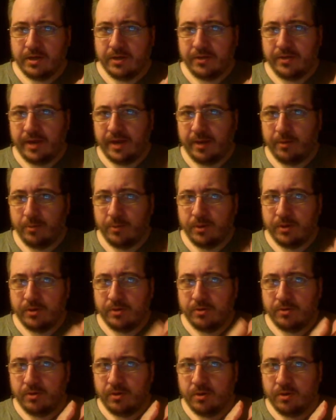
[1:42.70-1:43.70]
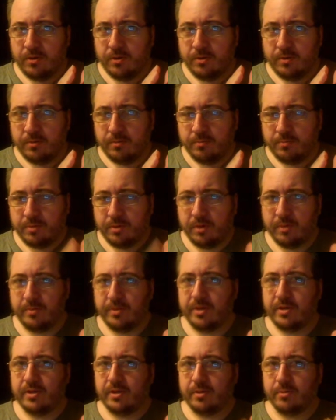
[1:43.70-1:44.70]
they will
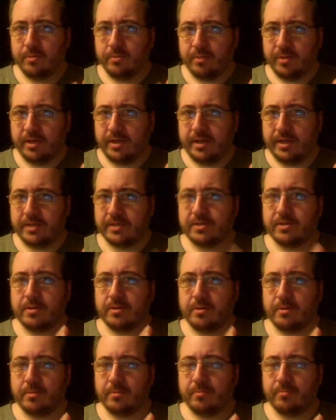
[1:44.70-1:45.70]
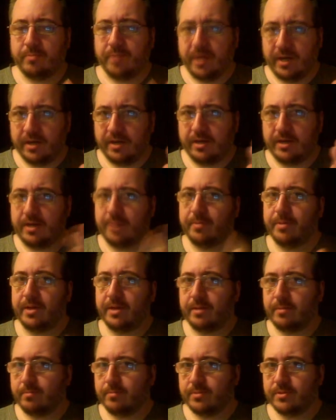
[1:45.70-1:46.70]
permanently replace peanut
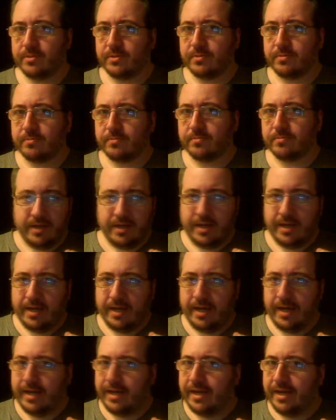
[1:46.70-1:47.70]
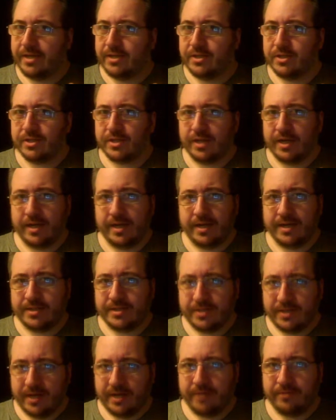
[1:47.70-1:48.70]
M&M's. And I just cannot
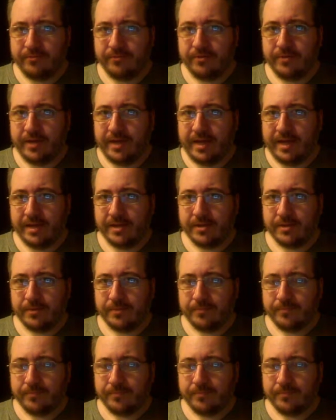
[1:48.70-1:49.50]
stand for that.